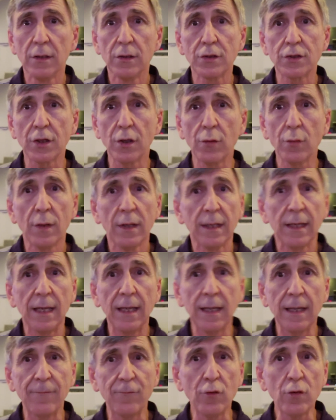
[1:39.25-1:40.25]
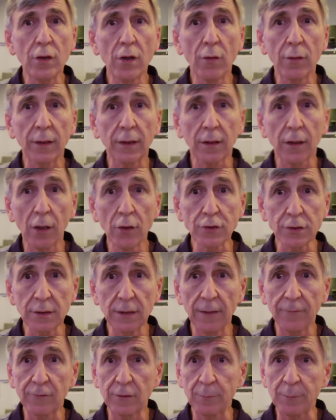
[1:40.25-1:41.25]
So if you don't get close
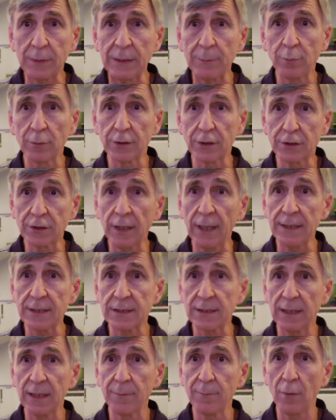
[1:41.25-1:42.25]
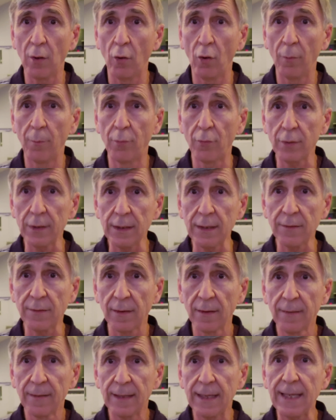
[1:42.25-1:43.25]
enough to people to touch them or breathe
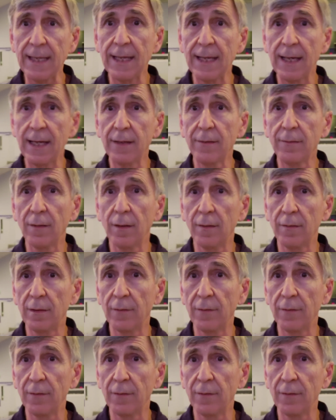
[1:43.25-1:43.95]
in the,